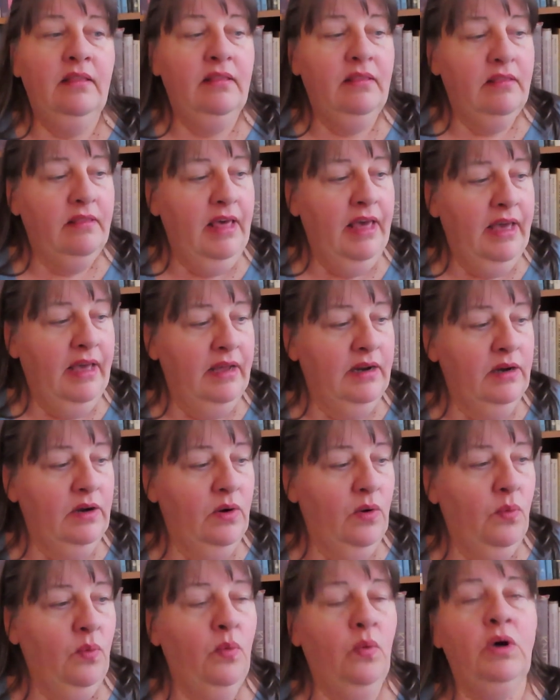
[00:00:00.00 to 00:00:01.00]

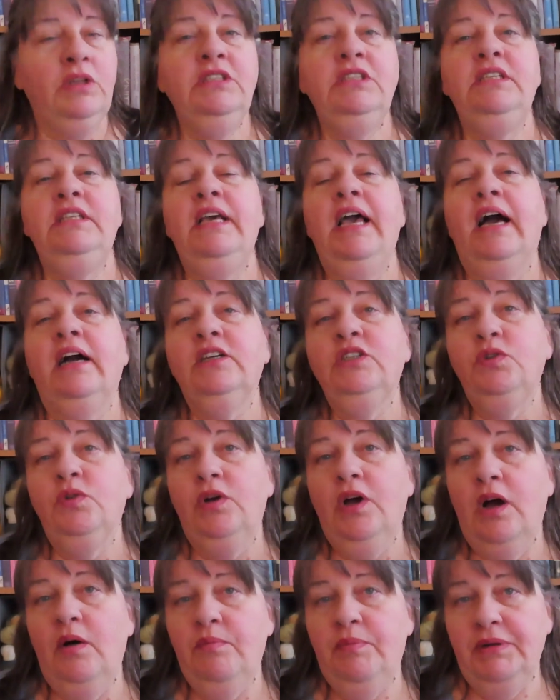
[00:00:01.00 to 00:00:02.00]
Then once the actual
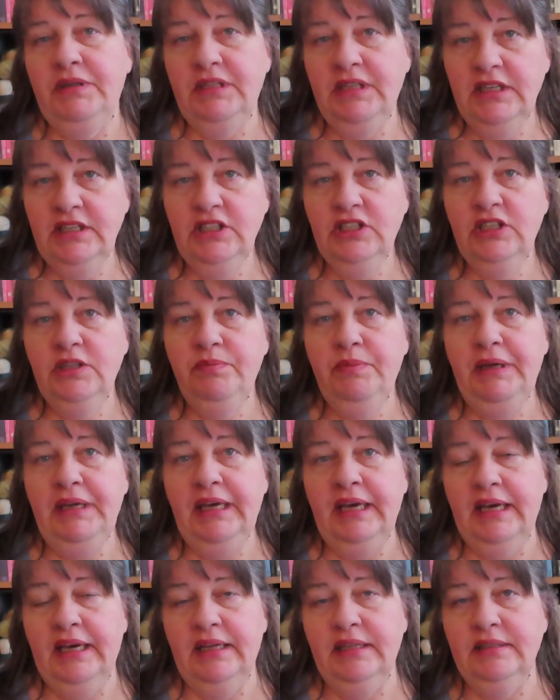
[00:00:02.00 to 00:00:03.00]
competition
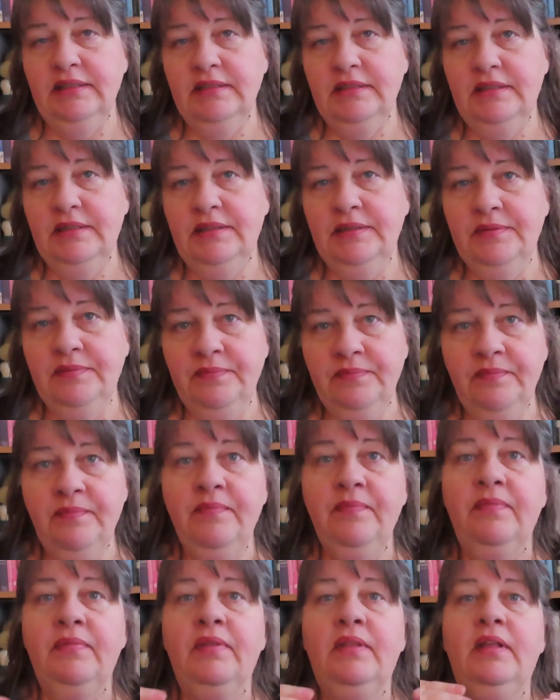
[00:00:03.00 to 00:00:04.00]
begins,
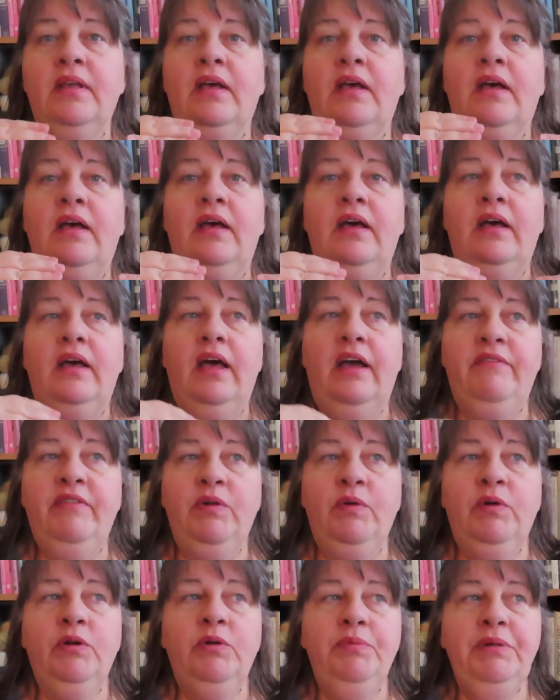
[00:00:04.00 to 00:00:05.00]

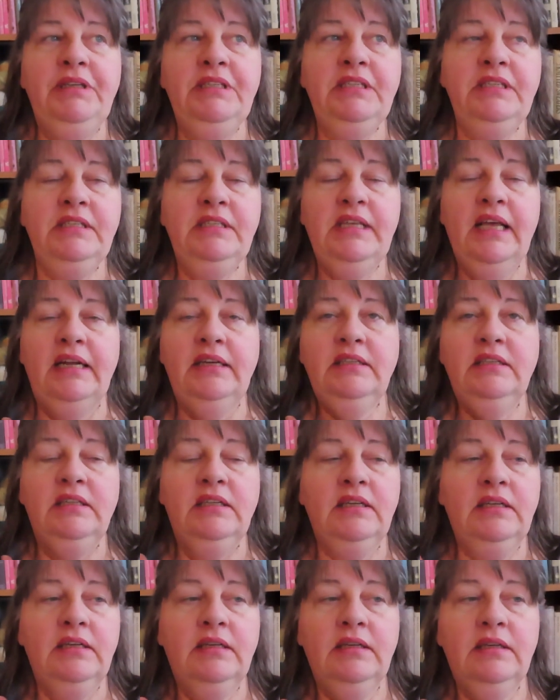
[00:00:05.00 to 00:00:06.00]
everyone will be
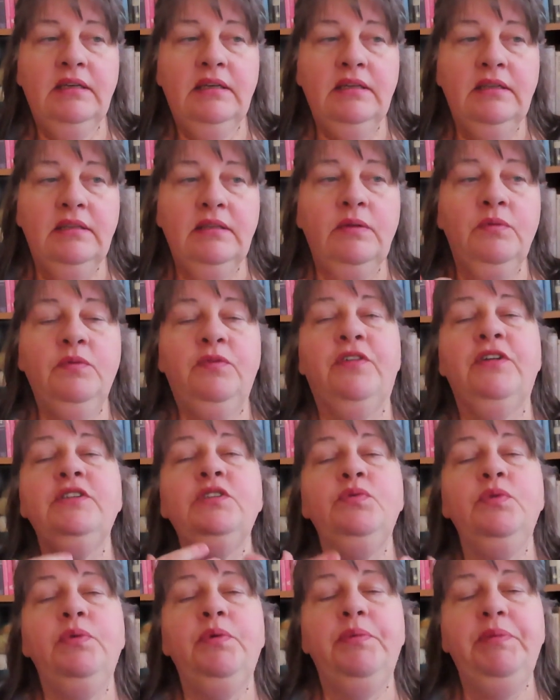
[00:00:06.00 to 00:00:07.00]
sent,
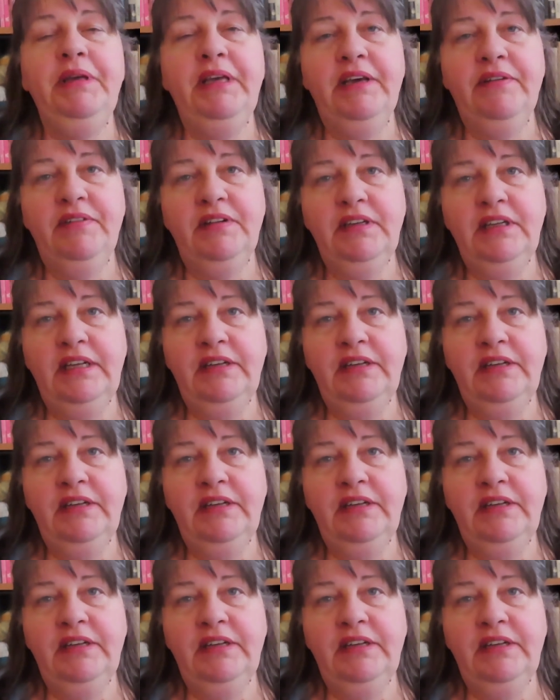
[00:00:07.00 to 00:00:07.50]
first we will be given